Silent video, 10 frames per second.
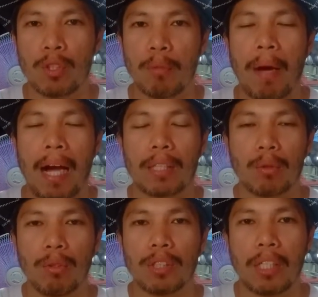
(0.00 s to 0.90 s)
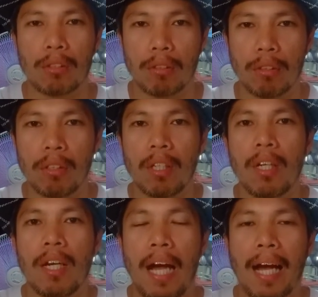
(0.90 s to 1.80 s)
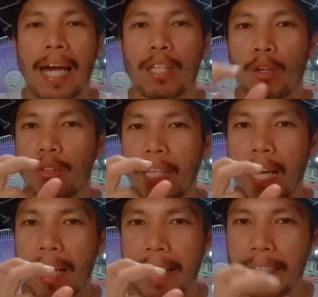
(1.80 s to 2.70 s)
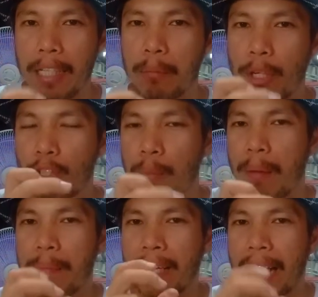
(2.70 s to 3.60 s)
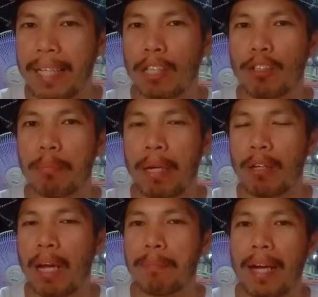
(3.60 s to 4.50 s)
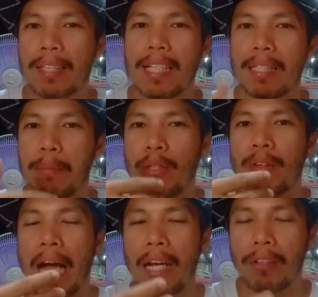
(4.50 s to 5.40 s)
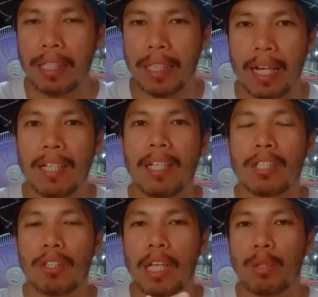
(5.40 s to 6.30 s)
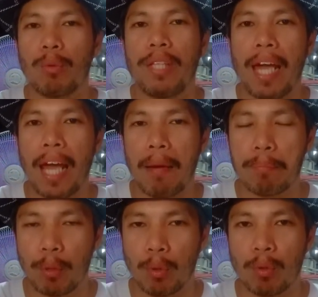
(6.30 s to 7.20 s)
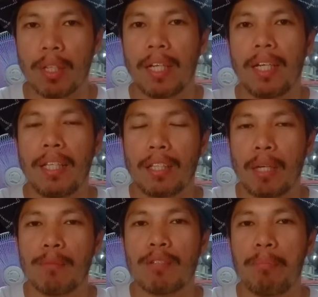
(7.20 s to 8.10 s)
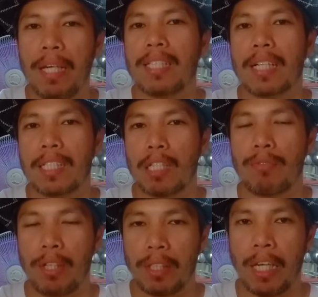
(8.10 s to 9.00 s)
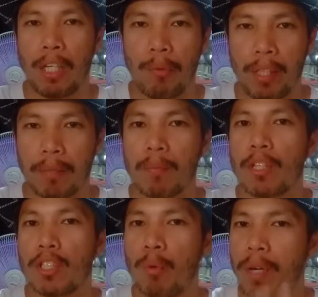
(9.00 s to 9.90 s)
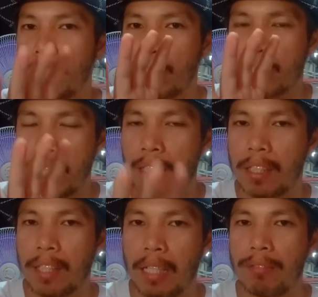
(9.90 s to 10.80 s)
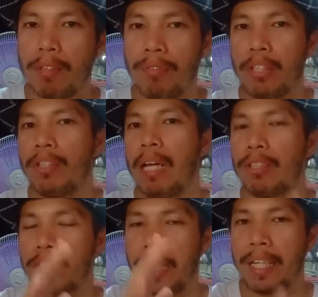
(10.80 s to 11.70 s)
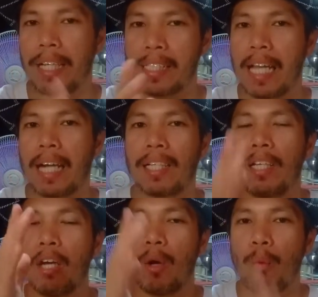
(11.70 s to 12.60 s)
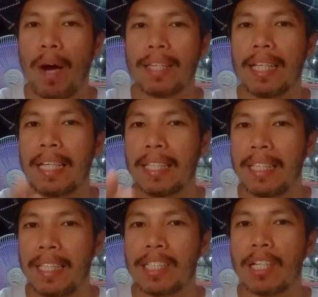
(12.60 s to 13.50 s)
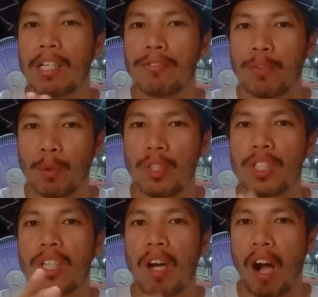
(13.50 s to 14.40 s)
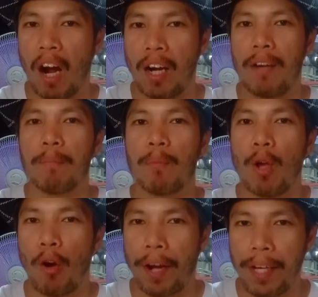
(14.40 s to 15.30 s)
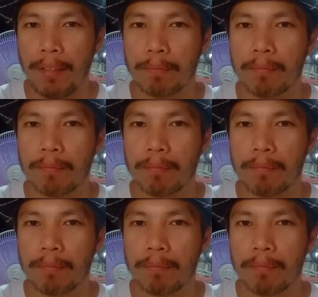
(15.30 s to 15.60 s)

So, makakatulong sa ito. Kahit konti lang kainin mo nitong mga pagkain na to, pero napakataas naman ng calorie niya. So, that would help you in terms of being successful in gaining weight. So, I want you to stay until the end of the video and I'll share exactly what these foods are. Okay?